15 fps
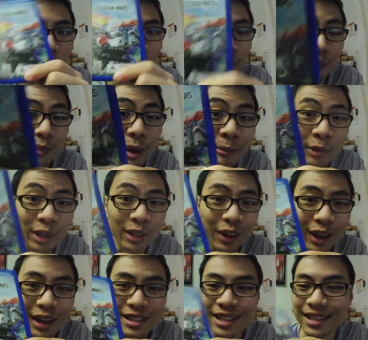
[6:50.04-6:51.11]
with a memory
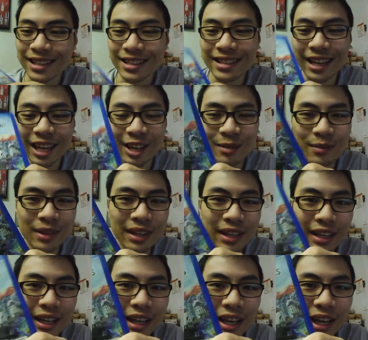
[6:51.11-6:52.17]
loss in this game.
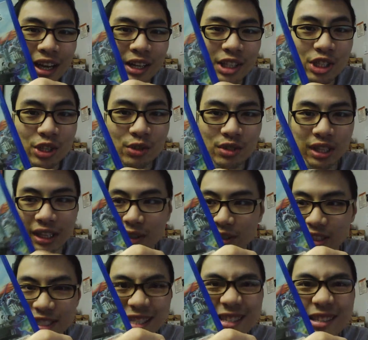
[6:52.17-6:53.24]
It shows like
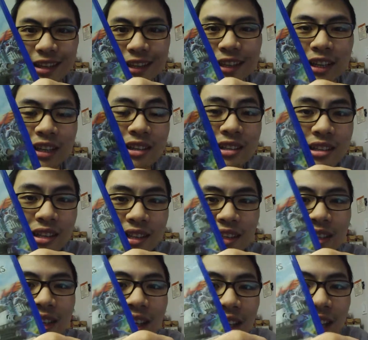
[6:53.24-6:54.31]
a sick
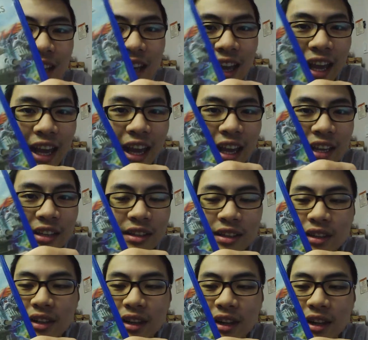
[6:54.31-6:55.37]
cutscene, and